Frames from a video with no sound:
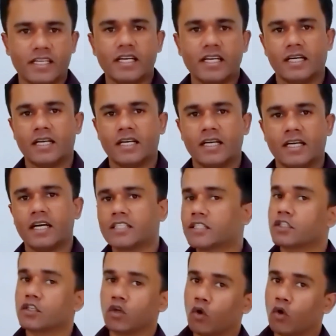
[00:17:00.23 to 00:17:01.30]
I
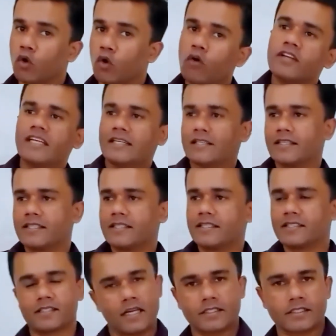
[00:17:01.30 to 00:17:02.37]
slowly increased the
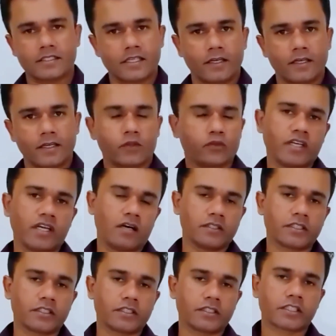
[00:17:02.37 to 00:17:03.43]
class time to 3
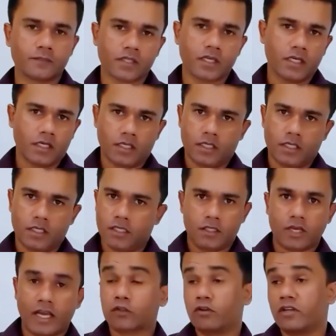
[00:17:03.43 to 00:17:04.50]
hours. So
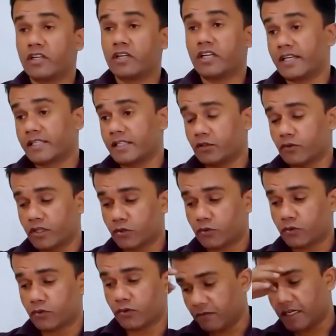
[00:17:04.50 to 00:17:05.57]
actually later in
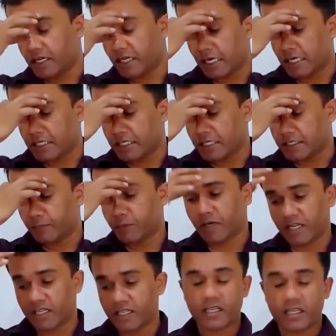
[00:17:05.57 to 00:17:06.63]
2021 class, I remember
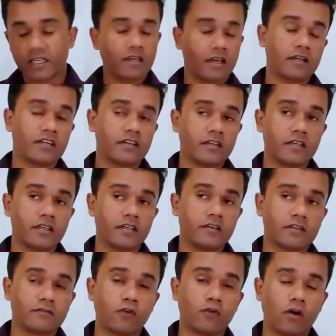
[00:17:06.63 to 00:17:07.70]
I did even
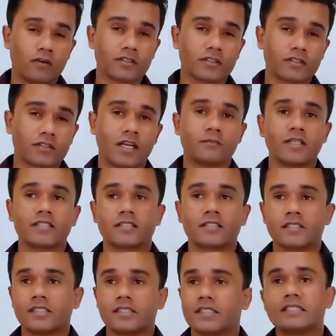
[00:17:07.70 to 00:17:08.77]
4 hours class, but
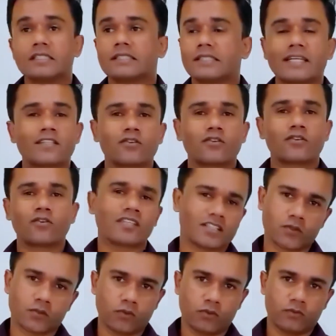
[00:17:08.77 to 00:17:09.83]
that's not
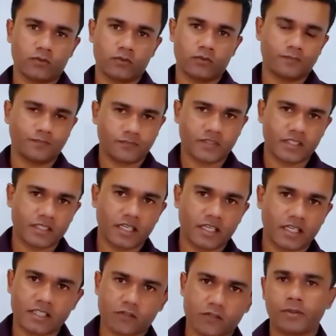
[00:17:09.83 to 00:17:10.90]
successful. Then I
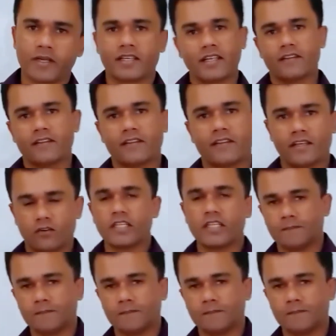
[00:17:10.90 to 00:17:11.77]
stop it, and then only